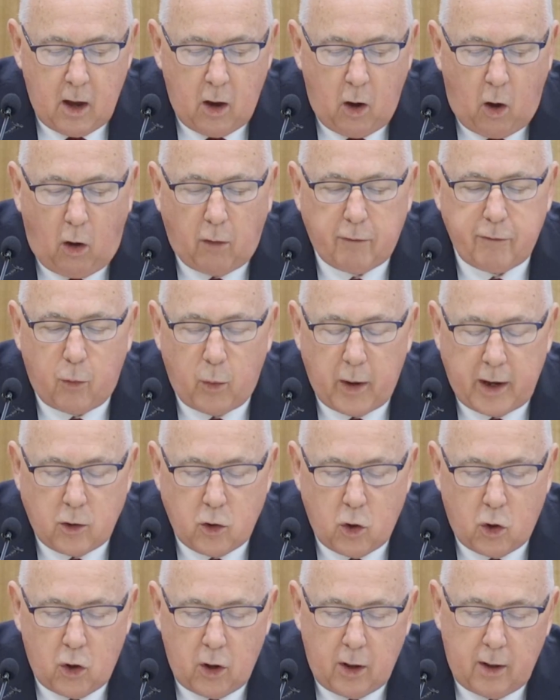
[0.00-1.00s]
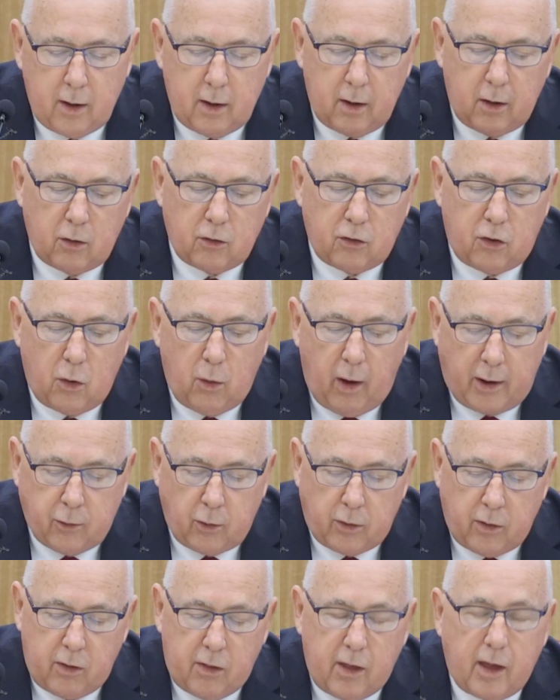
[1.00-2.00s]
of which
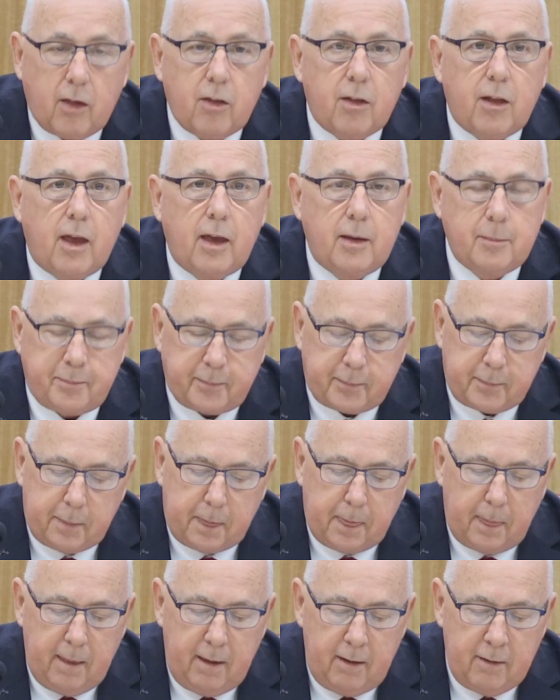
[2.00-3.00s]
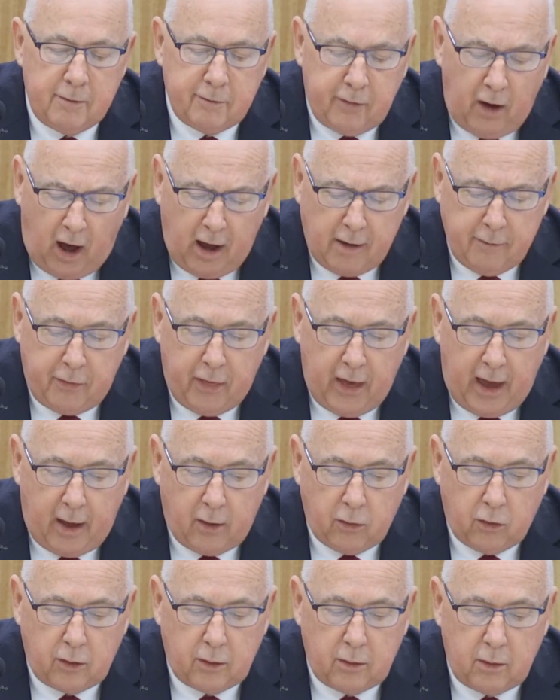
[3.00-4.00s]

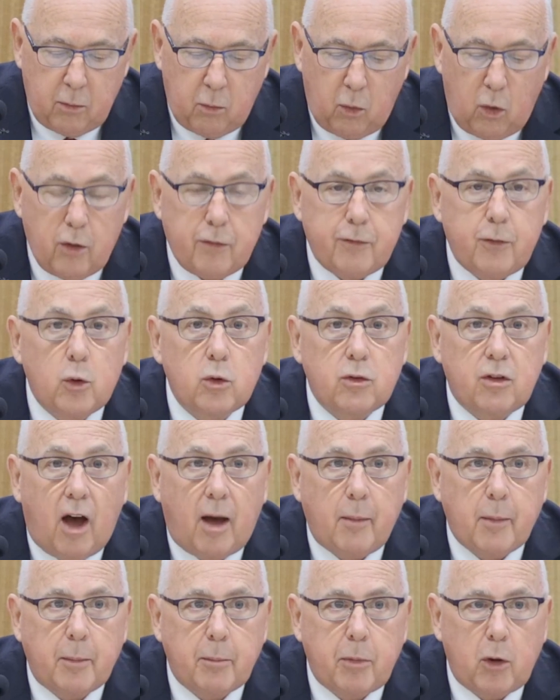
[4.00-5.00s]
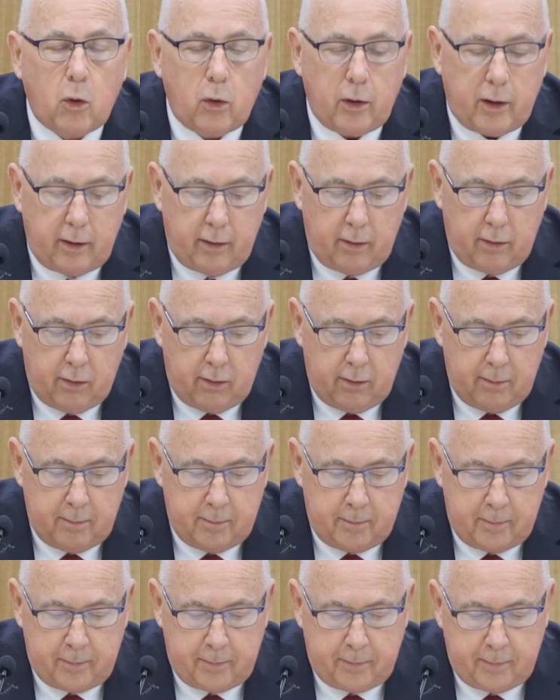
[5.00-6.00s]
265,000 were full-time employees.
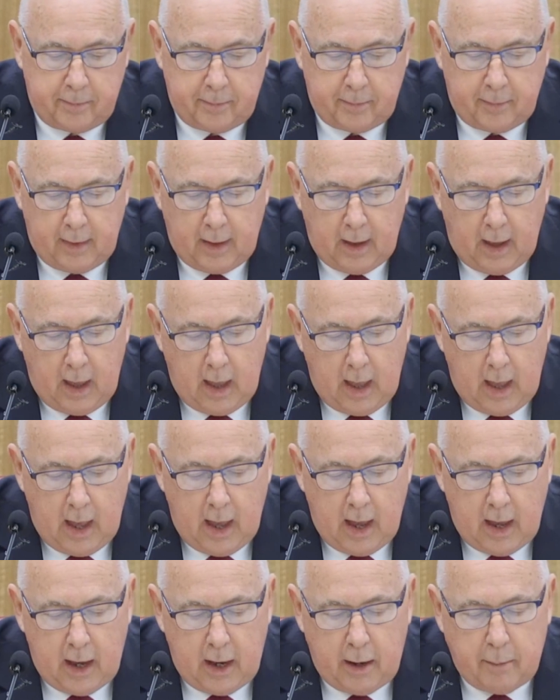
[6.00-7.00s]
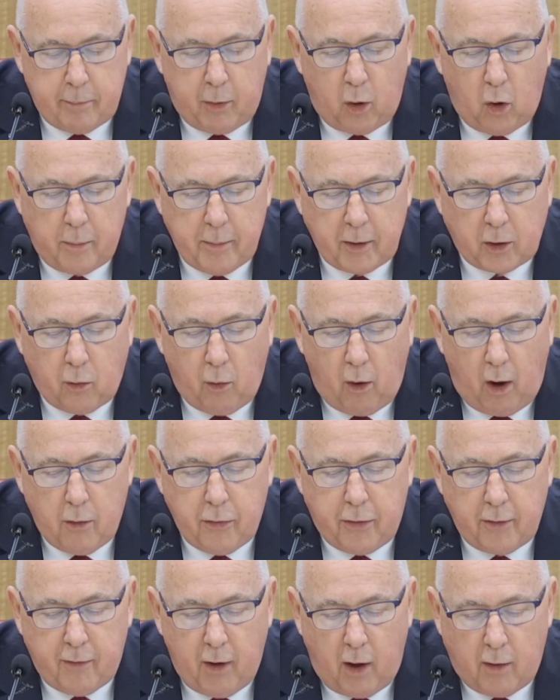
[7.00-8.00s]
Employment
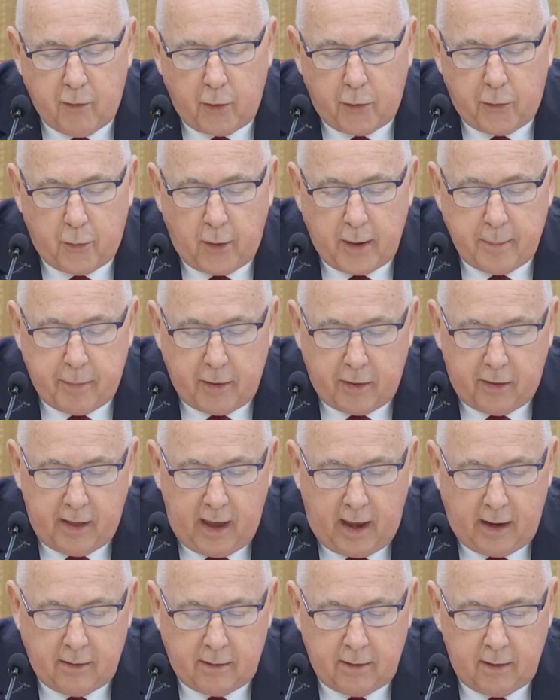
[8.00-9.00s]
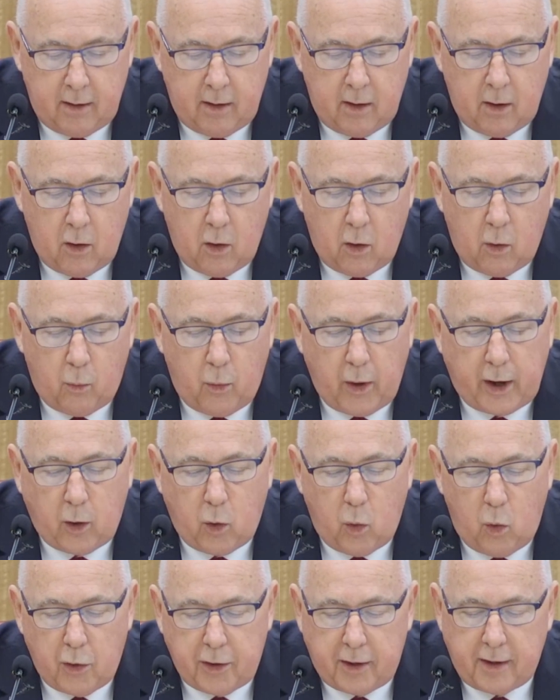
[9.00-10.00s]
growth of over 3%
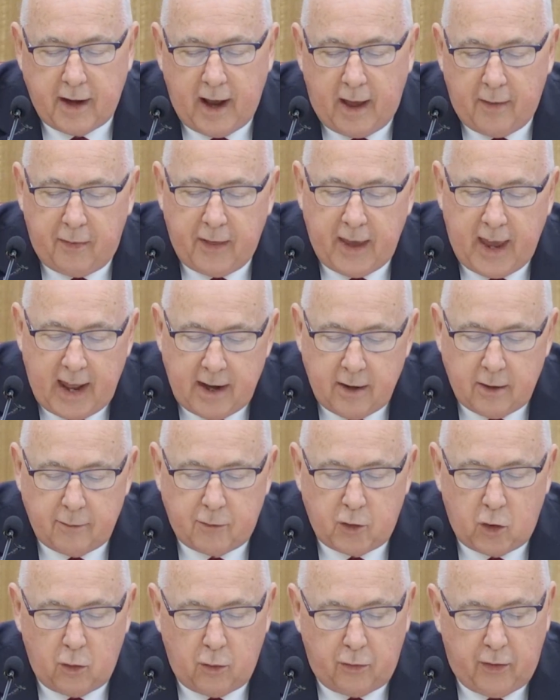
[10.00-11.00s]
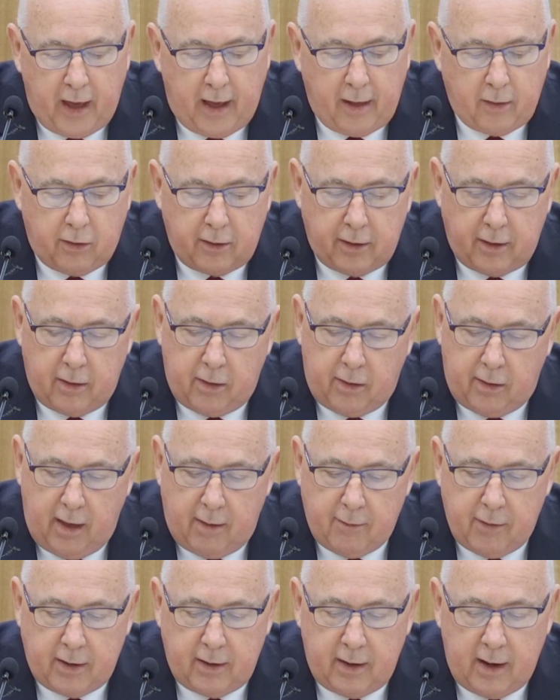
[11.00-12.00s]
recorded at the end of
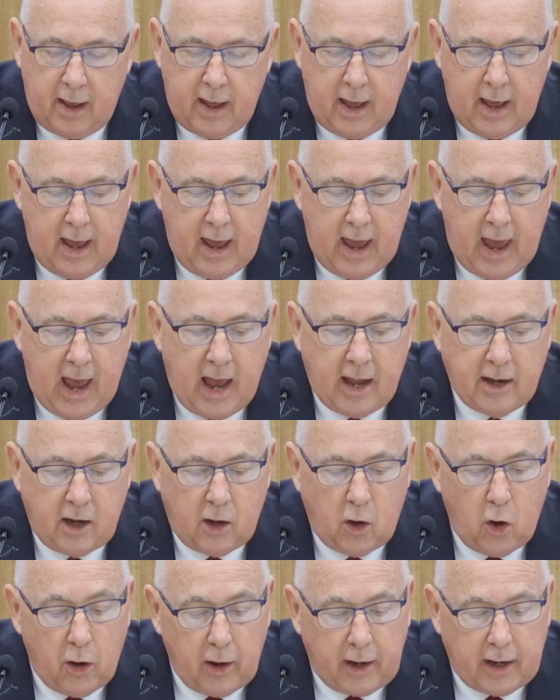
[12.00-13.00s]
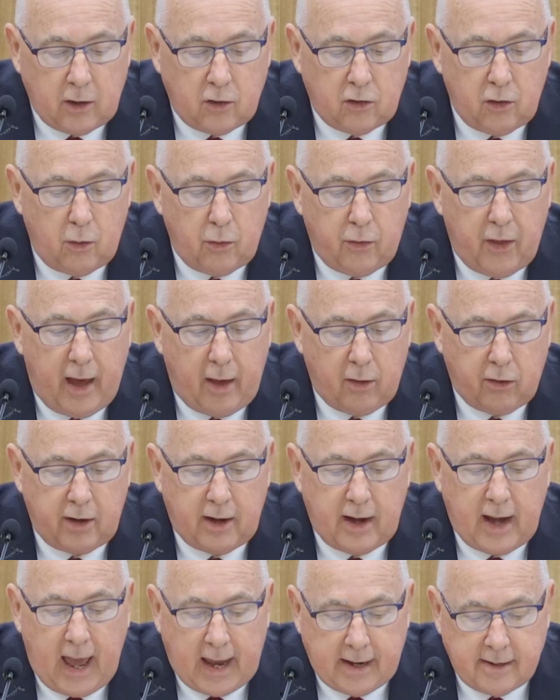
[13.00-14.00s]
2007 and in early
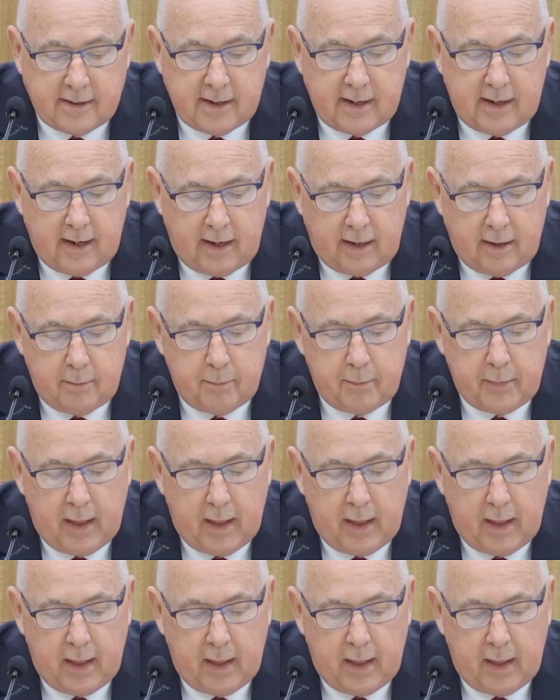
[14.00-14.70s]
2018